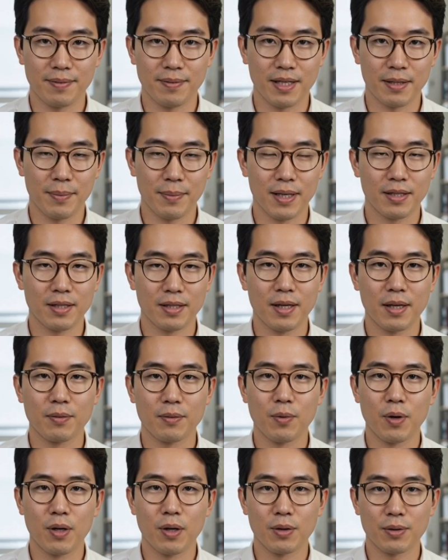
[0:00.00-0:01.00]
It bounces
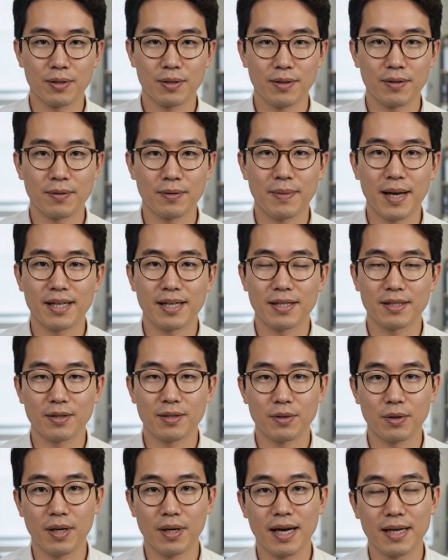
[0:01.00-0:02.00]
off walls, passes
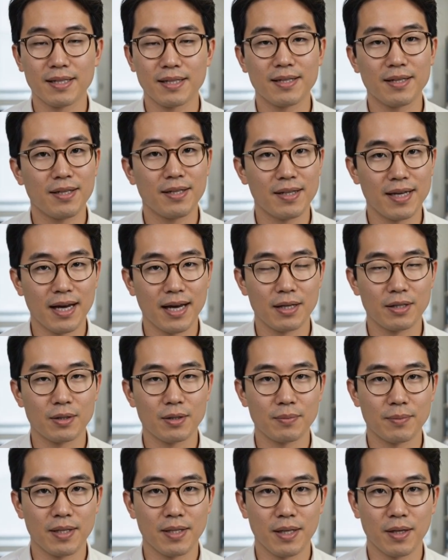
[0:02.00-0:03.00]
through glass, scatters
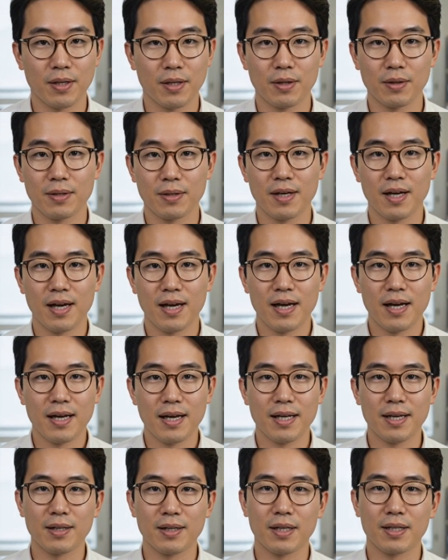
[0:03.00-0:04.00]
through materials,
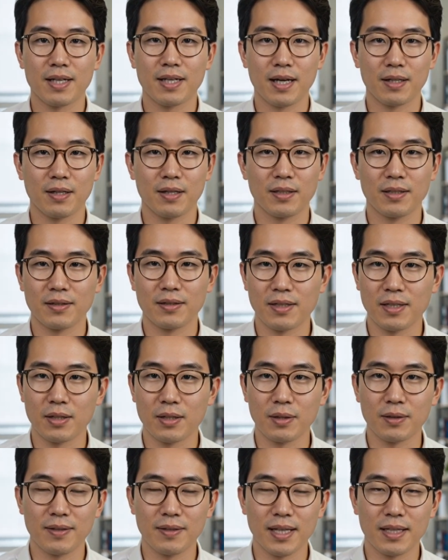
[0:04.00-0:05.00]
and creates hundreds of
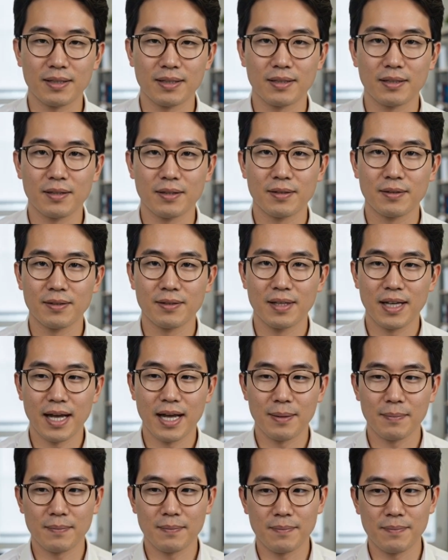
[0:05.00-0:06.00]
subtle effects.
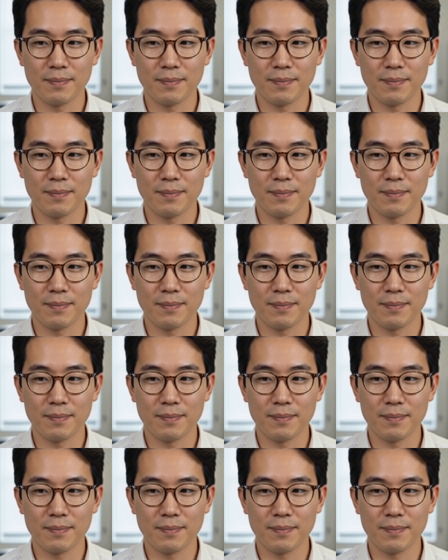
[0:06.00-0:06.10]
Game.